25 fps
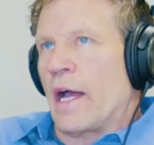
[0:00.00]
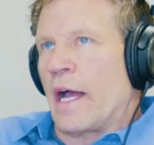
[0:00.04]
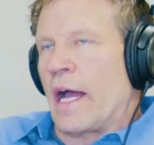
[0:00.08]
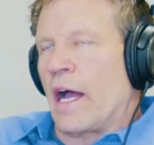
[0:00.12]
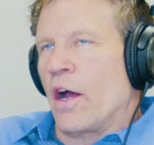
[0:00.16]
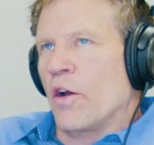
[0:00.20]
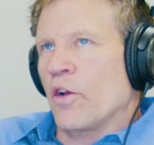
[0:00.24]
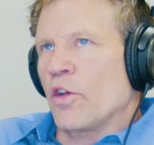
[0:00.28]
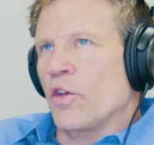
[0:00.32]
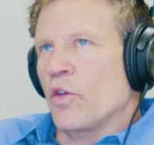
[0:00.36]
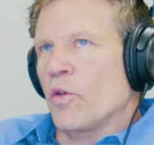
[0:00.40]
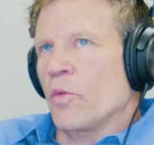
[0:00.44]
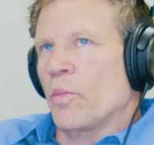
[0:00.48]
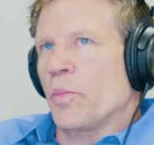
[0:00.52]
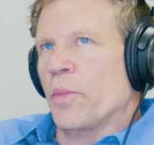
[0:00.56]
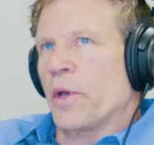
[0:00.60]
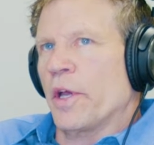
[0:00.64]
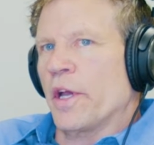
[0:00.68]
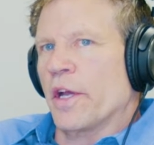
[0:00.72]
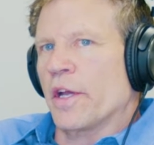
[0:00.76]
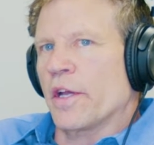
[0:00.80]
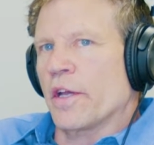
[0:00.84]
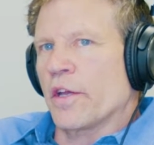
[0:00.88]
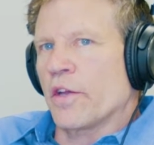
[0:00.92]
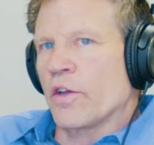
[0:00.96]
how do you
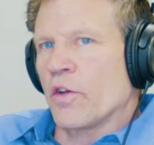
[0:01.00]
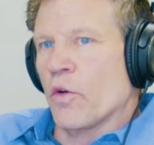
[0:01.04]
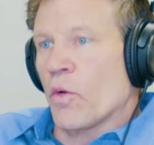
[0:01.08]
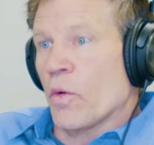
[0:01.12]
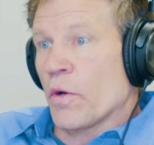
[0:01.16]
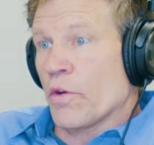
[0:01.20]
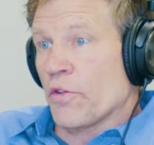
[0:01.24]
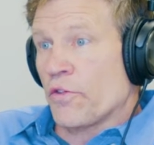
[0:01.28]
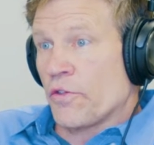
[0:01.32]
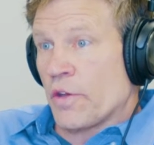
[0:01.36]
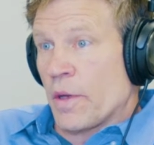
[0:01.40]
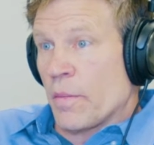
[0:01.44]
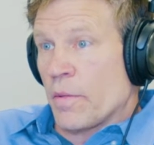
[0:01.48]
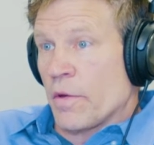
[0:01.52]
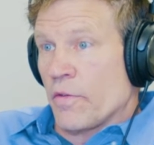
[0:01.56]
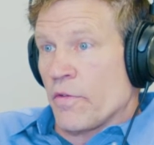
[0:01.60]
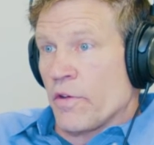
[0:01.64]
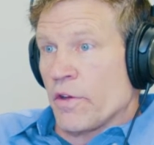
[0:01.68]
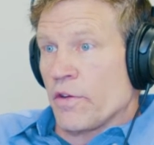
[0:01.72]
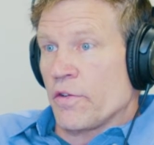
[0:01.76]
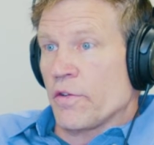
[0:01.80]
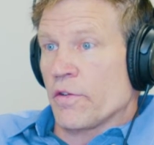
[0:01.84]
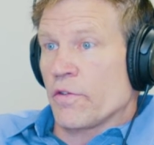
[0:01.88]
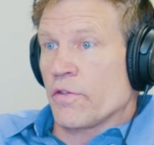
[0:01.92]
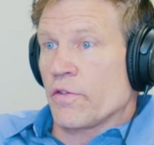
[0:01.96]
pick your
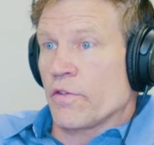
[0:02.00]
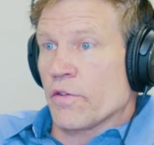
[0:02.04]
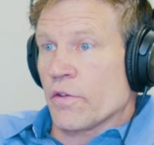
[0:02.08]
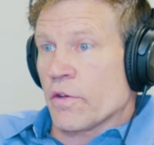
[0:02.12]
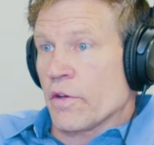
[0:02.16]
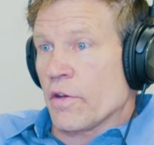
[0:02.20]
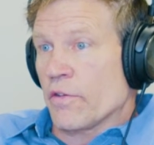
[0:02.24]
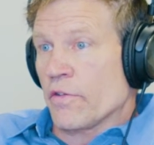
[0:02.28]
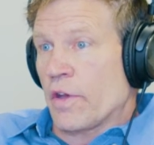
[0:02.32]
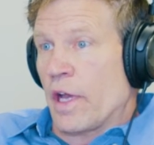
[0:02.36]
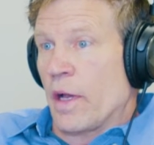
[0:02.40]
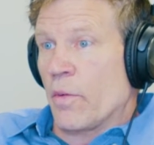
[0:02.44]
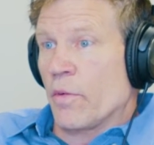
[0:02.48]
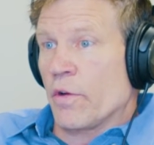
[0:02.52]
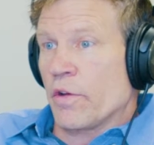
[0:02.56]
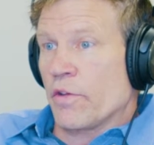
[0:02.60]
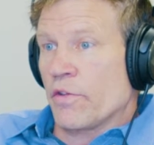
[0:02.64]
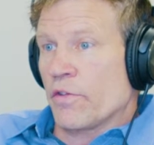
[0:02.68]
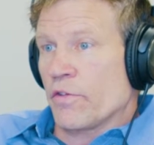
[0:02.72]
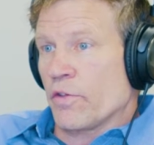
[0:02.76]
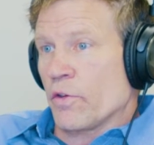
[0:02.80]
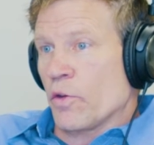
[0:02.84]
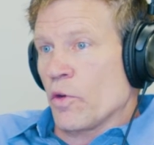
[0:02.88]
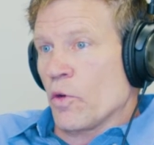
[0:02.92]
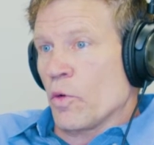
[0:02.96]
subdivisions? Because I would
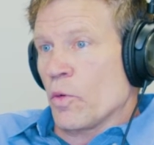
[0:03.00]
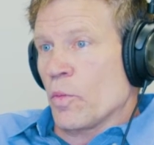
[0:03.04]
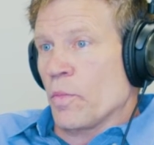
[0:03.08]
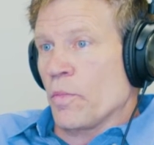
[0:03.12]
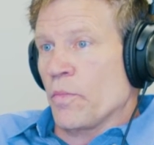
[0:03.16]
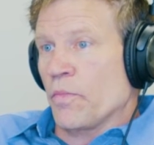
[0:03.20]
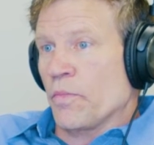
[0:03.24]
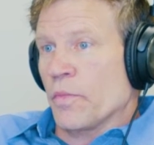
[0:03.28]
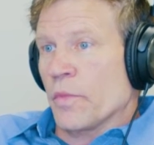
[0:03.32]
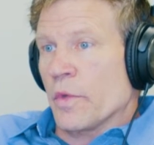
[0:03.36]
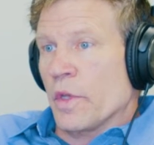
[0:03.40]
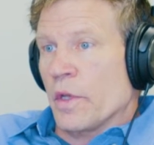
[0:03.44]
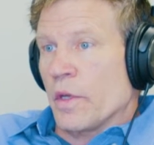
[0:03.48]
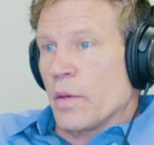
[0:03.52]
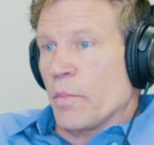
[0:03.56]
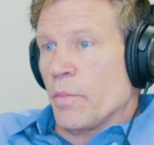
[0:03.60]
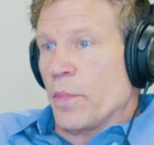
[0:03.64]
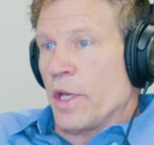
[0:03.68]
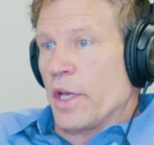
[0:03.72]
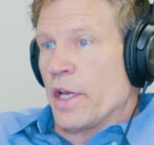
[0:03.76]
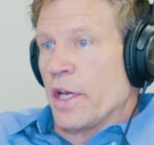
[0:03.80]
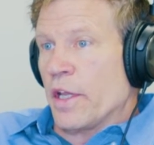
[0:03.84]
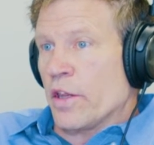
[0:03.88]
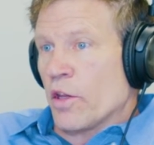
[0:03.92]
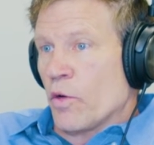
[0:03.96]
assume
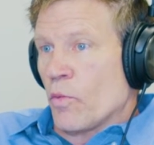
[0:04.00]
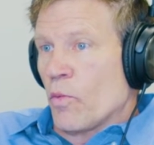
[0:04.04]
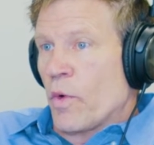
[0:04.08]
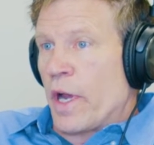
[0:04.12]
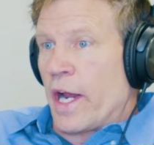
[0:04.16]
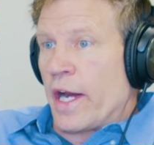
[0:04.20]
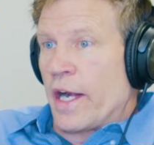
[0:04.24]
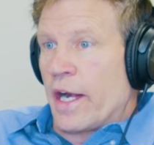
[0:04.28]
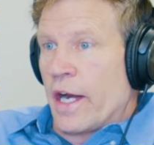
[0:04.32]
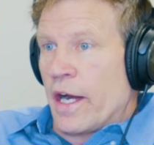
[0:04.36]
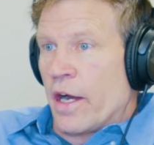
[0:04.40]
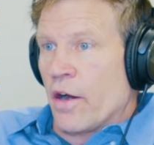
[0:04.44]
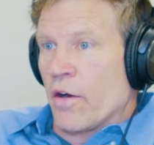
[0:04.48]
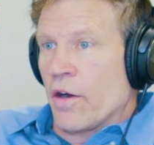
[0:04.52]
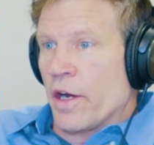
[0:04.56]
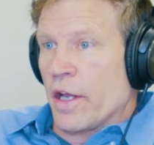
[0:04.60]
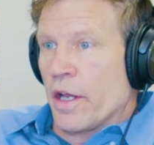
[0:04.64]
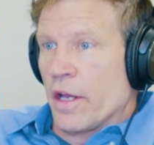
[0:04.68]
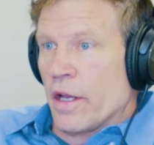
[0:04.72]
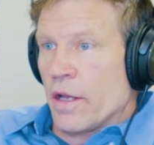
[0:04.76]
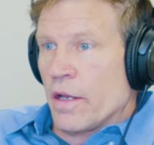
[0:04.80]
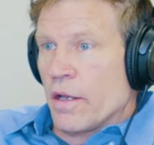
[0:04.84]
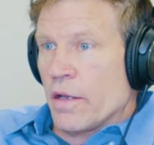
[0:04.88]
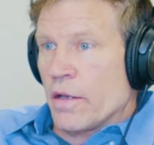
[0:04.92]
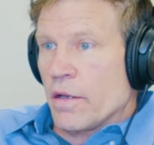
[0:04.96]
being in the right
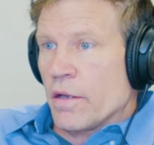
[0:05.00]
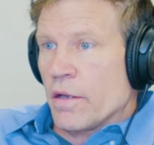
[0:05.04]
area